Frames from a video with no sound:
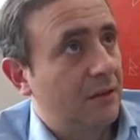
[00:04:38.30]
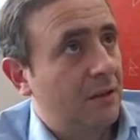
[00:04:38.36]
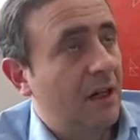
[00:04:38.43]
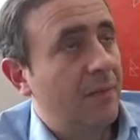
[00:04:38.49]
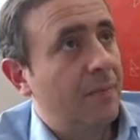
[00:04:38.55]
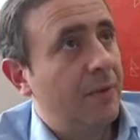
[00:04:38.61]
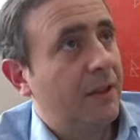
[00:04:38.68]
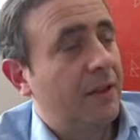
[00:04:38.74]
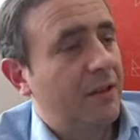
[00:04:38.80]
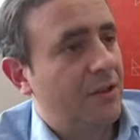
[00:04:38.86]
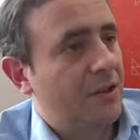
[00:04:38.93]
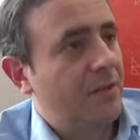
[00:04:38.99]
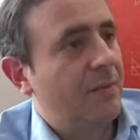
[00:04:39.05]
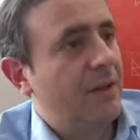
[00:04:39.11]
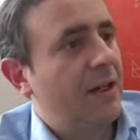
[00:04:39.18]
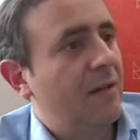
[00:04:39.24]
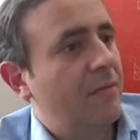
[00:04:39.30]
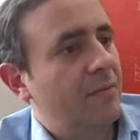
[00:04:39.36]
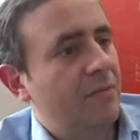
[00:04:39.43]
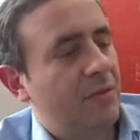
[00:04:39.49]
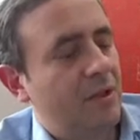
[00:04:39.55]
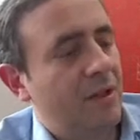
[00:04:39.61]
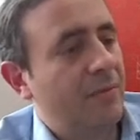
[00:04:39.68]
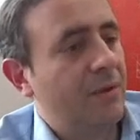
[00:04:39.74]
topic that's
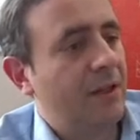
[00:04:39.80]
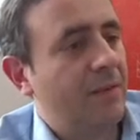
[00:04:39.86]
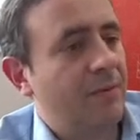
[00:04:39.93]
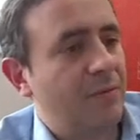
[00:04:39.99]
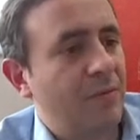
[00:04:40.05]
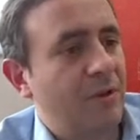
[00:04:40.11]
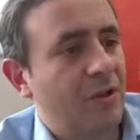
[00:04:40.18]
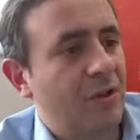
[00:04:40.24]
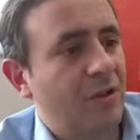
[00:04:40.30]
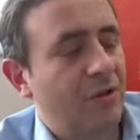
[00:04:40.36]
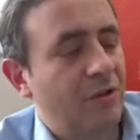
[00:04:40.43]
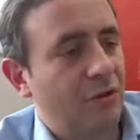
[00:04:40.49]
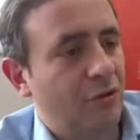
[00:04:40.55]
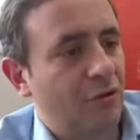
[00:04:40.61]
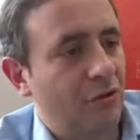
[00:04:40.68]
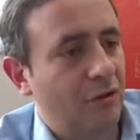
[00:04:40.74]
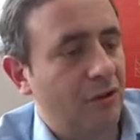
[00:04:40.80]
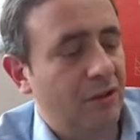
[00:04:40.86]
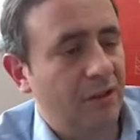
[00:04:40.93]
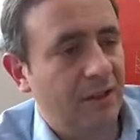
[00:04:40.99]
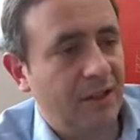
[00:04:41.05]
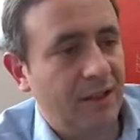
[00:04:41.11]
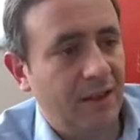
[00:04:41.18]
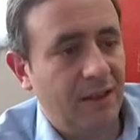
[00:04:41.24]
sometimes
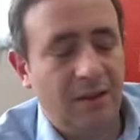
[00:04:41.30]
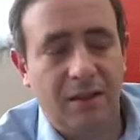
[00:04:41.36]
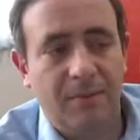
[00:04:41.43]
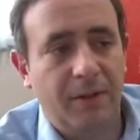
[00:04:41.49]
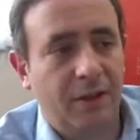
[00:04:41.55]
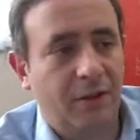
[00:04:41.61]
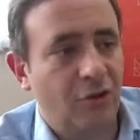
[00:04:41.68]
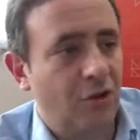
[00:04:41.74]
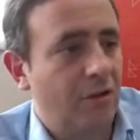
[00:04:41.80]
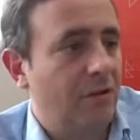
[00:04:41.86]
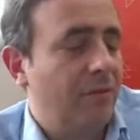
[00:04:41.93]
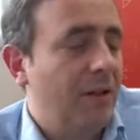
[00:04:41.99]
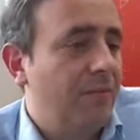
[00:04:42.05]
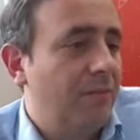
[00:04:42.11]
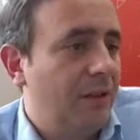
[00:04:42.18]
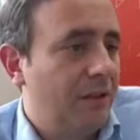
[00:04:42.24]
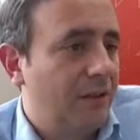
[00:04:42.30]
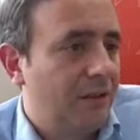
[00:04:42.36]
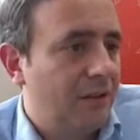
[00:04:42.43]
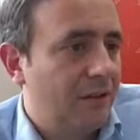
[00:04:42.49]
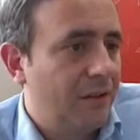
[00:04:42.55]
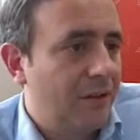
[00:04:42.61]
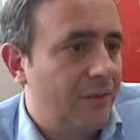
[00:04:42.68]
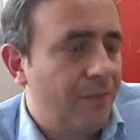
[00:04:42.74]
misunderstood among the general public.
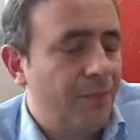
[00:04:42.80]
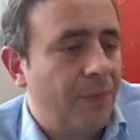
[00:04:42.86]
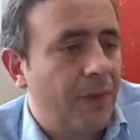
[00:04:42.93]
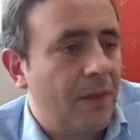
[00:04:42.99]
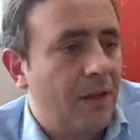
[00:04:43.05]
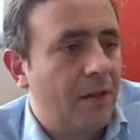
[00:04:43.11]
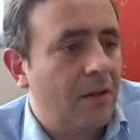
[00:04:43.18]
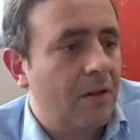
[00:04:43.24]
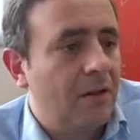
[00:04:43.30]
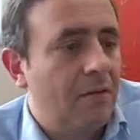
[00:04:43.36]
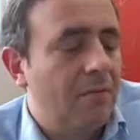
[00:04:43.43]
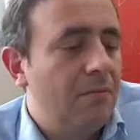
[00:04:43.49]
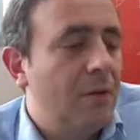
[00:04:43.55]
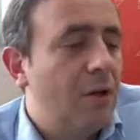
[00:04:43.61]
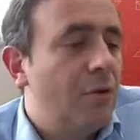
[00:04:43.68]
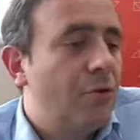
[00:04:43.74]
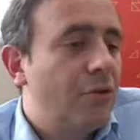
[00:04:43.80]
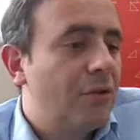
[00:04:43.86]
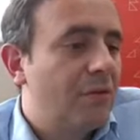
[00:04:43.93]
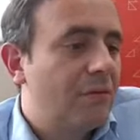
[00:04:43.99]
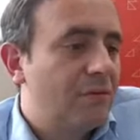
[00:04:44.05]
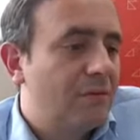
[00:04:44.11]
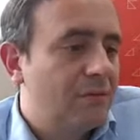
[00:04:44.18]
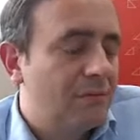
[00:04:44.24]

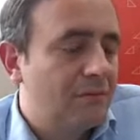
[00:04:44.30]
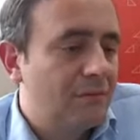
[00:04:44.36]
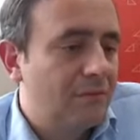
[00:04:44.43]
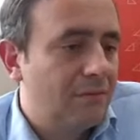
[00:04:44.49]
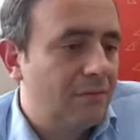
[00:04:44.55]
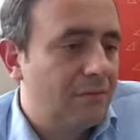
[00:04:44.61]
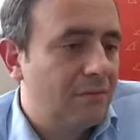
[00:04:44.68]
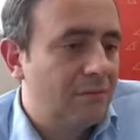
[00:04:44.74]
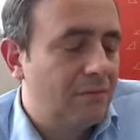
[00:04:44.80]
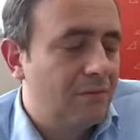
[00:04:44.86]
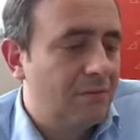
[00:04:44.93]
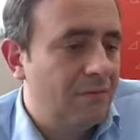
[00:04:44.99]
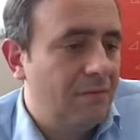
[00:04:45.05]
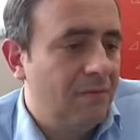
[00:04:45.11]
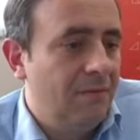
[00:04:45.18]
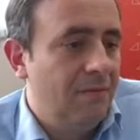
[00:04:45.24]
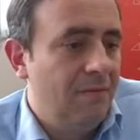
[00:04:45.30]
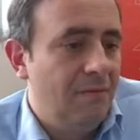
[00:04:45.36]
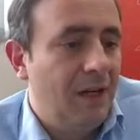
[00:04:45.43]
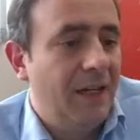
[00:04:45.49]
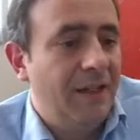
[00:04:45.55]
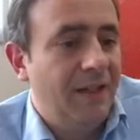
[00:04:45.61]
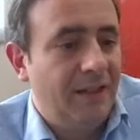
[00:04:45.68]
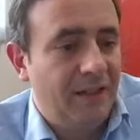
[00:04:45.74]
Most
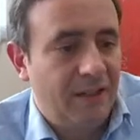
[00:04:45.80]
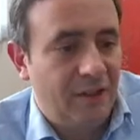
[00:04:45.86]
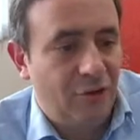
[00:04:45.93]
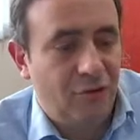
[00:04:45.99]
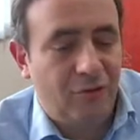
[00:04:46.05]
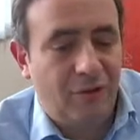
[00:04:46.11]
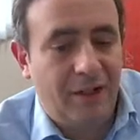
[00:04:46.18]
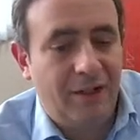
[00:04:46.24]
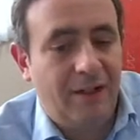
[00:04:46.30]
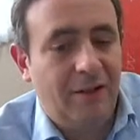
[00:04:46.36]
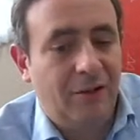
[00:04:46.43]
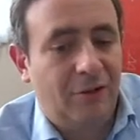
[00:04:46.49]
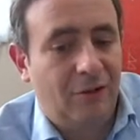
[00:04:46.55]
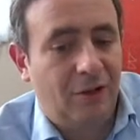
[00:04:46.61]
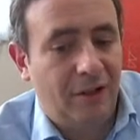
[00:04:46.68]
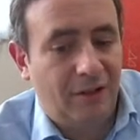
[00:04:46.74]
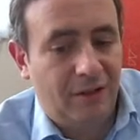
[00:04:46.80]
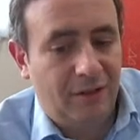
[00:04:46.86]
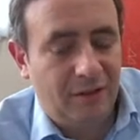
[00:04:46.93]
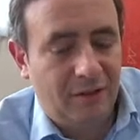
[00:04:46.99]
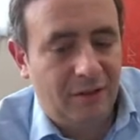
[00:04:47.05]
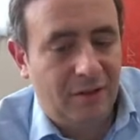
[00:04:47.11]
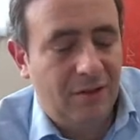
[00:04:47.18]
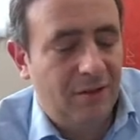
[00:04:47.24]
money is already electronic.
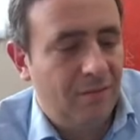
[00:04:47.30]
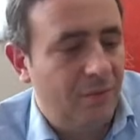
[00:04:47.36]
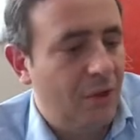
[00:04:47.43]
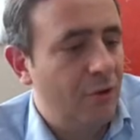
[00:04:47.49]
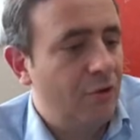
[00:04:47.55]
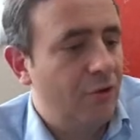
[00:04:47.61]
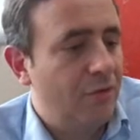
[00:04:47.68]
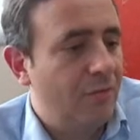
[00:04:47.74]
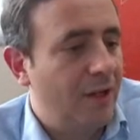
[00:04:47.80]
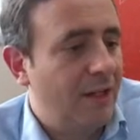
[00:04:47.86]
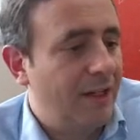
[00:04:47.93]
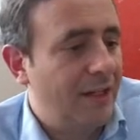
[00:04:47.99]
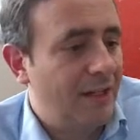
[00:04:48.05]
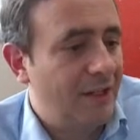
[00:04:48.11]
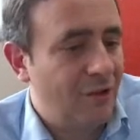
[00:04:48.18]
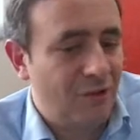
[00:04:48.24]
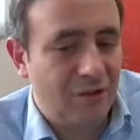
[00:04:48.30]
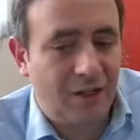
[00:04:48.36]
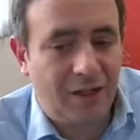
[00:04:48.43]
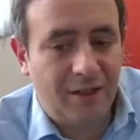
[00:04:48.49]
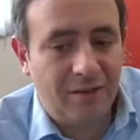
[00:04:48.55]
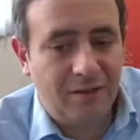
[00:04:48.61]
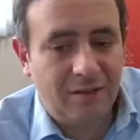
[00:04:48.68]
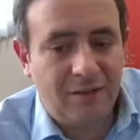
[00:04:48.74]
Most money is
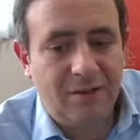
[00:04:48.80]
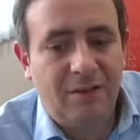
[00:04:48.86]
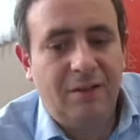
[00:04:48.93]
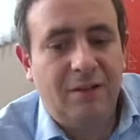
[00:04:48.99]
not